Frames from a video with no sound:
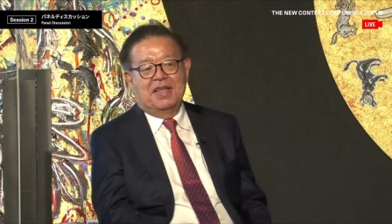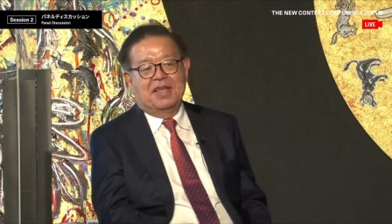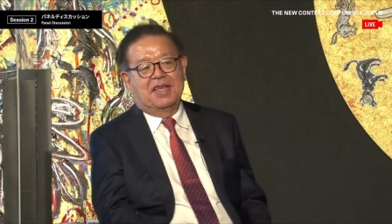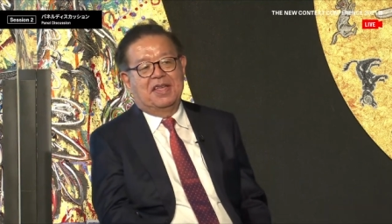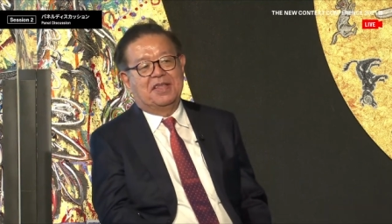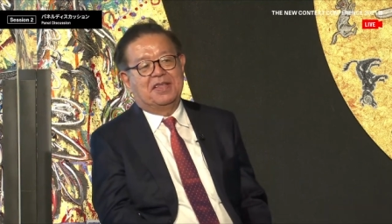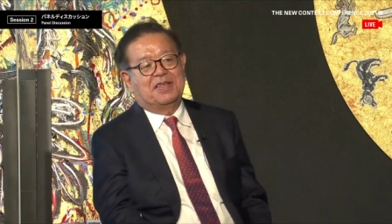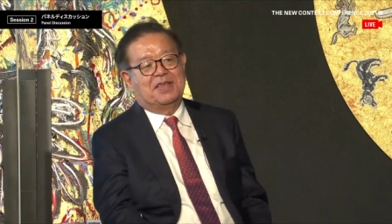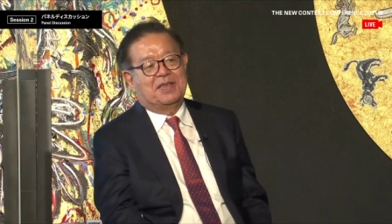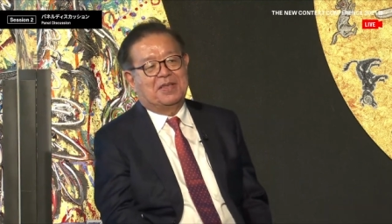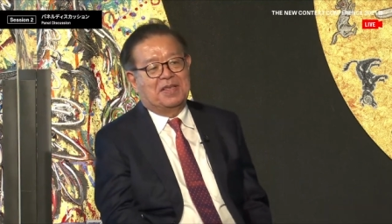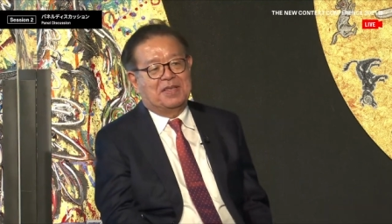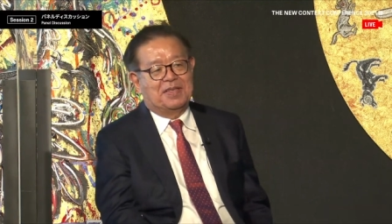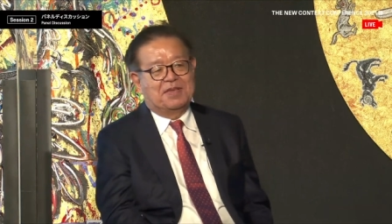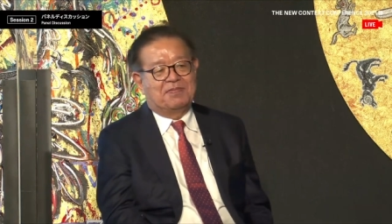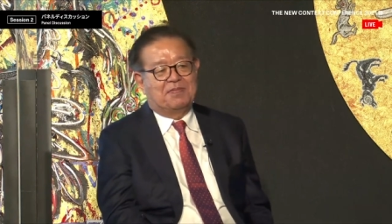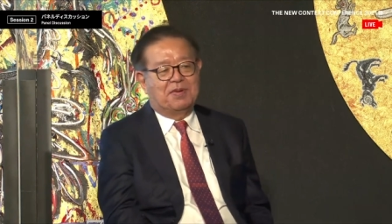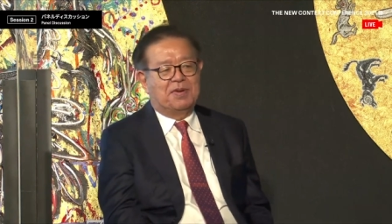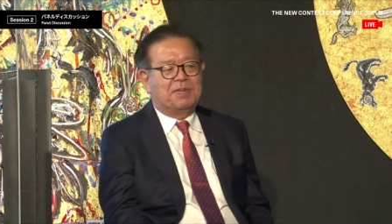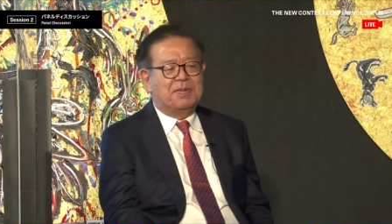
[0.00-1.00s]
and
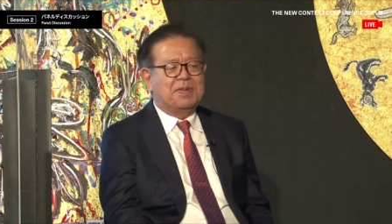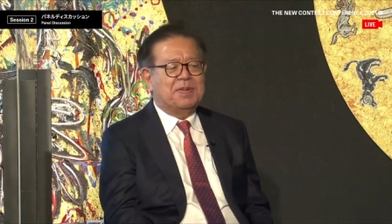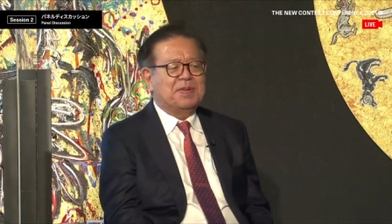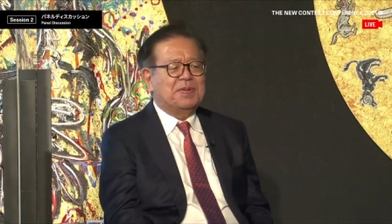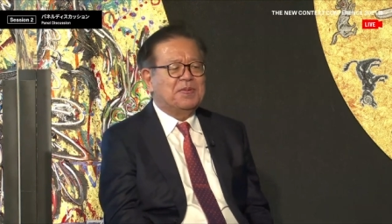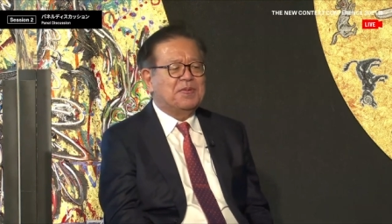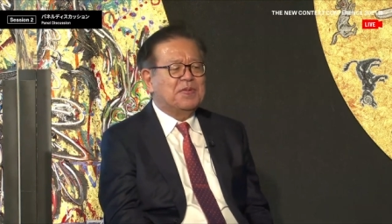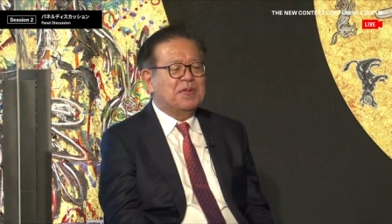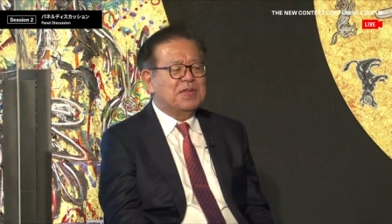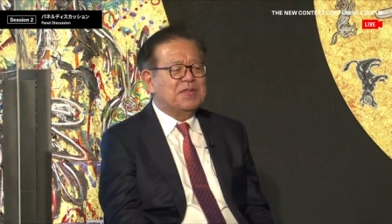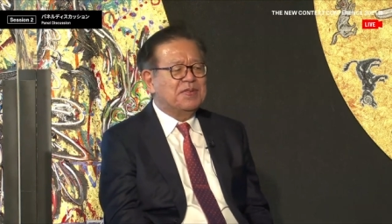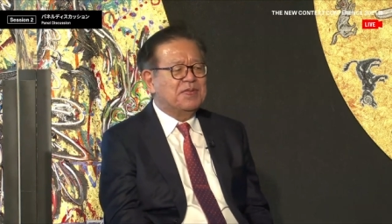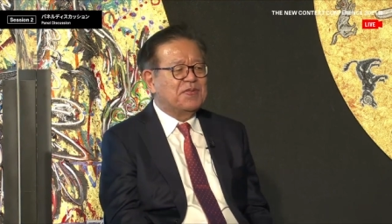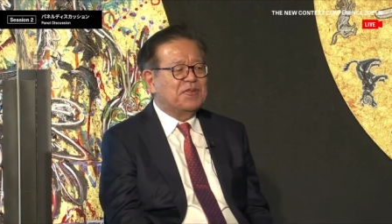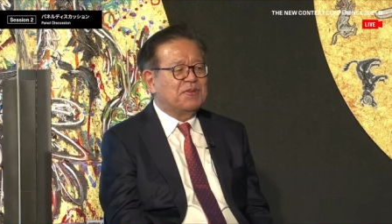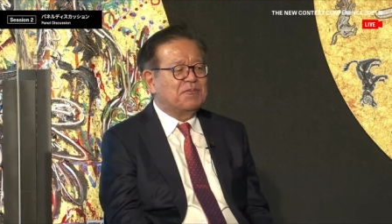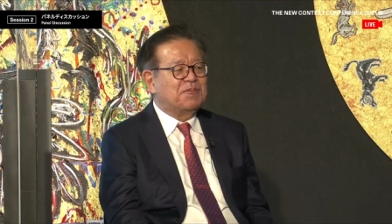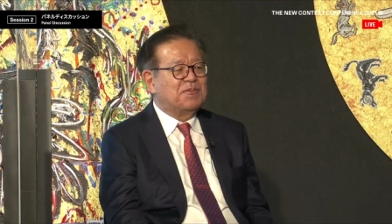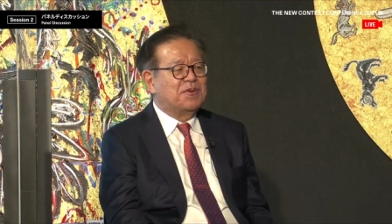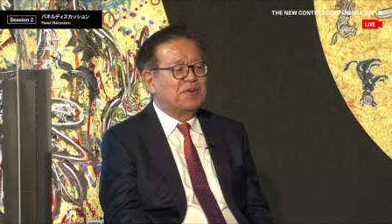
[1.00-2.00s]
then probably one of
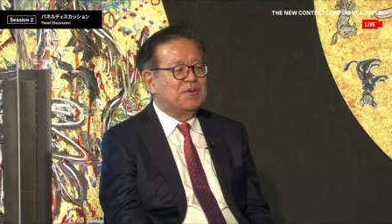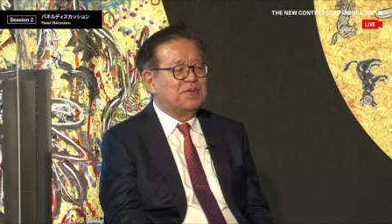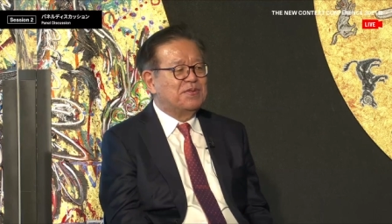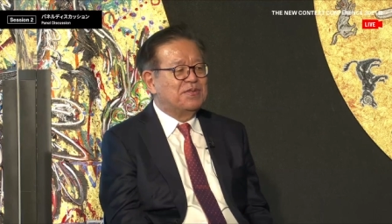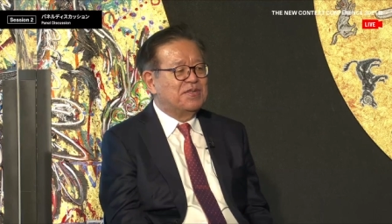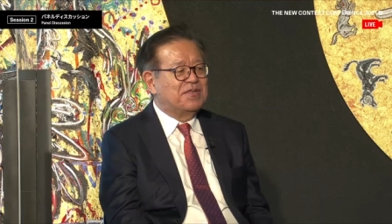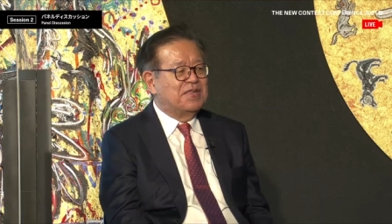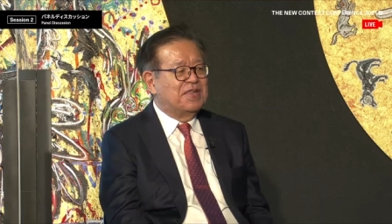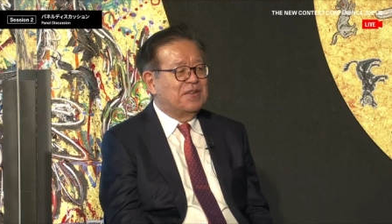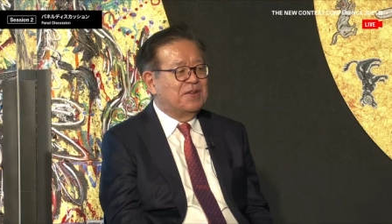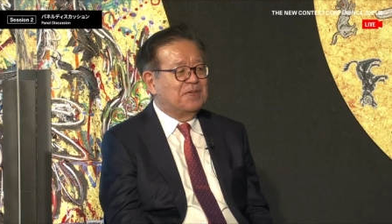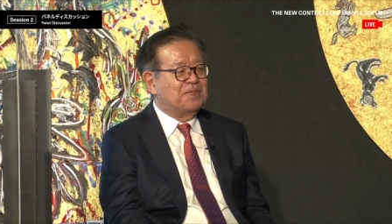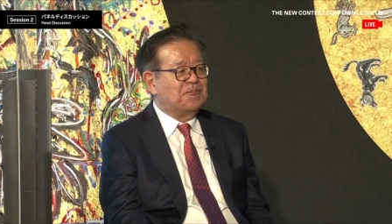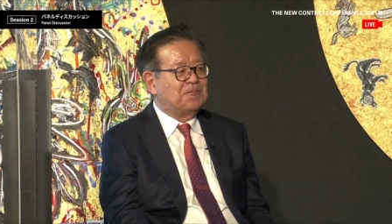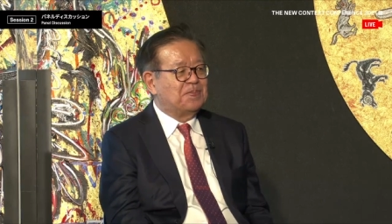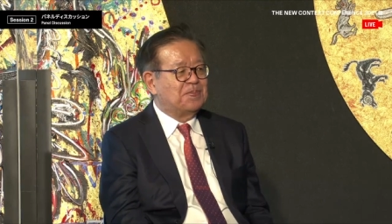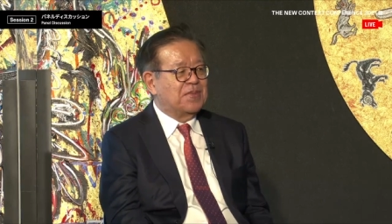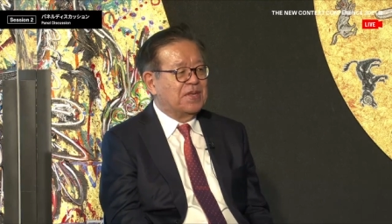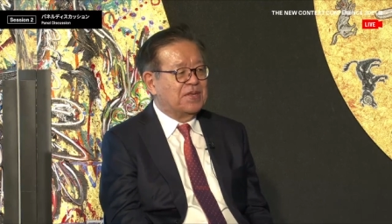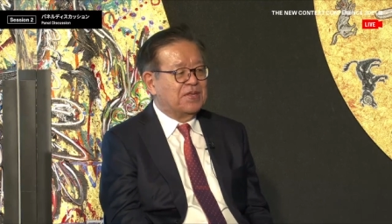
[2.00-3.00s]
the most
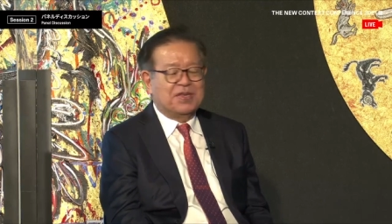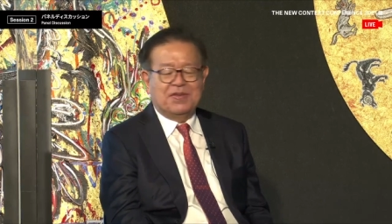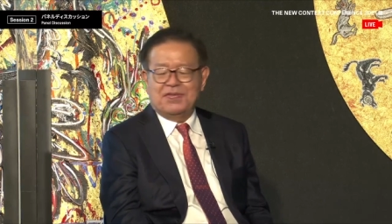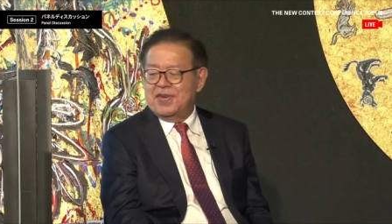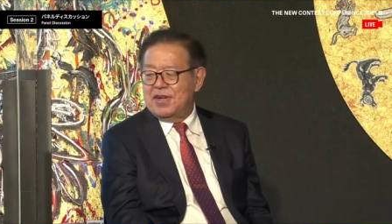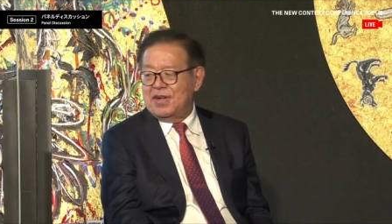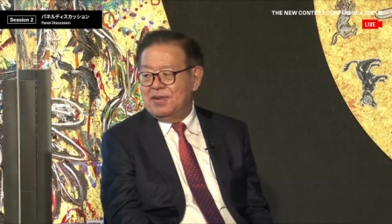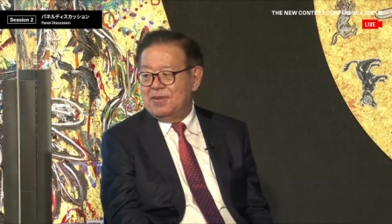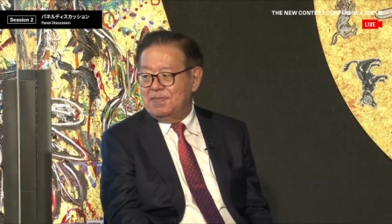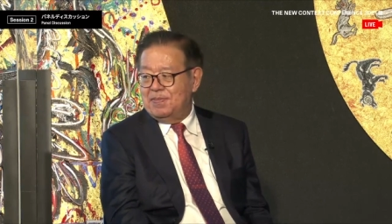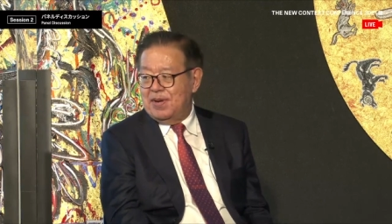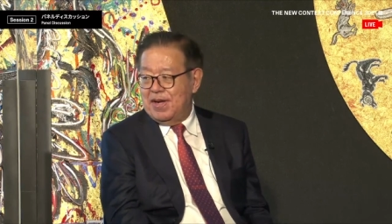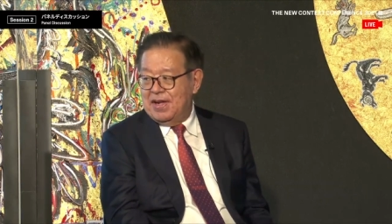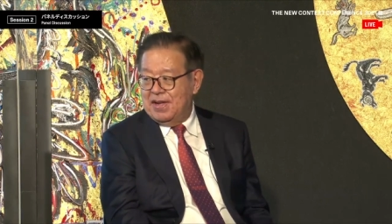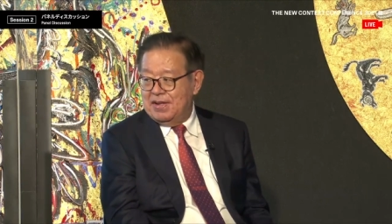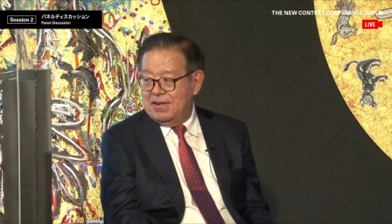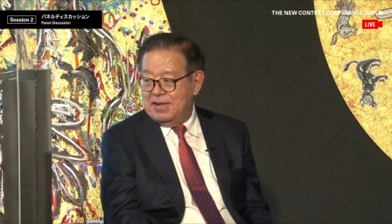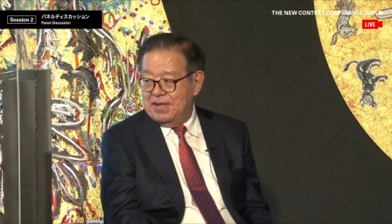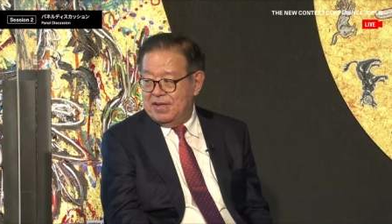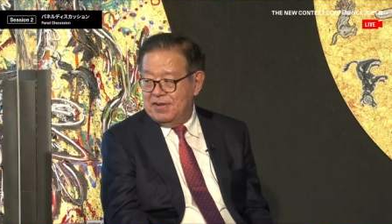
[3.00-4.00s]
difficult
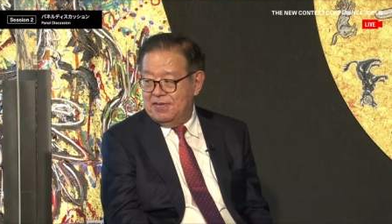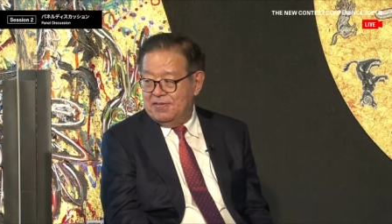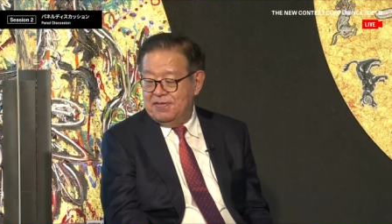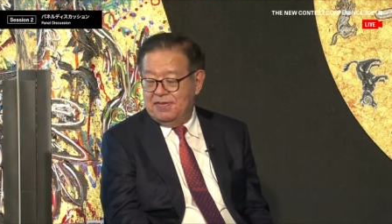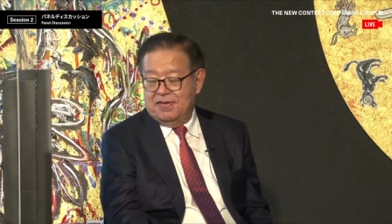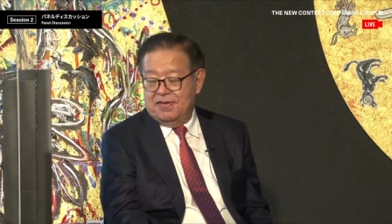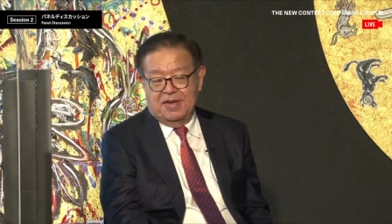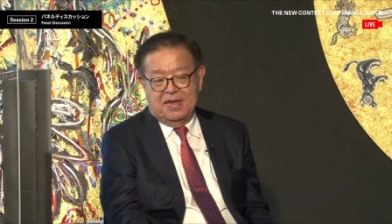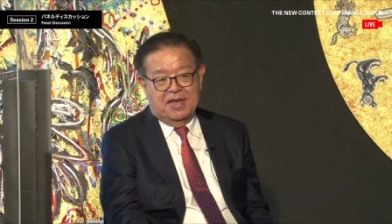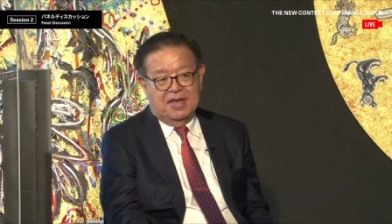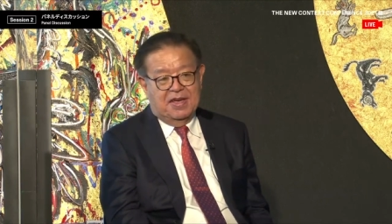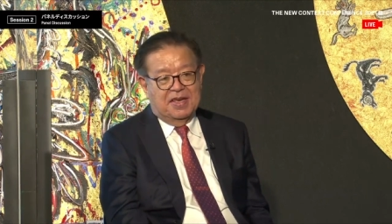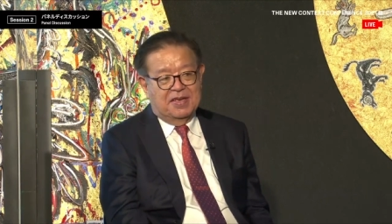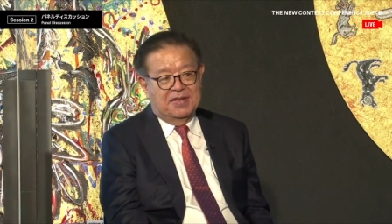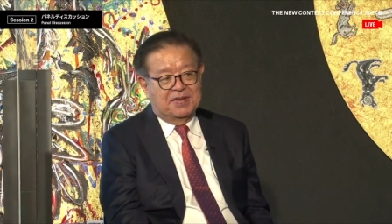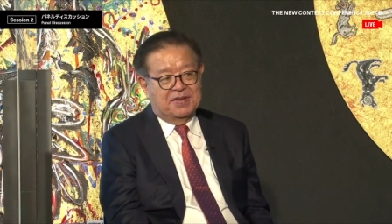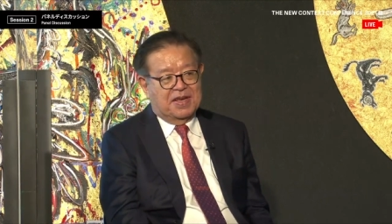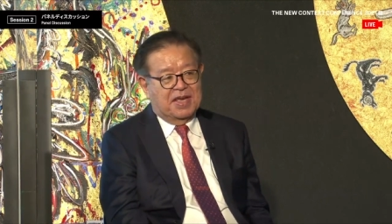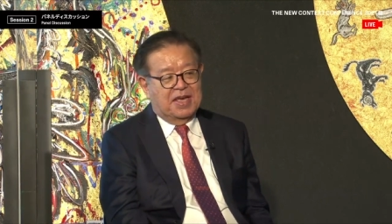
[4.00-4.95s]
part, if I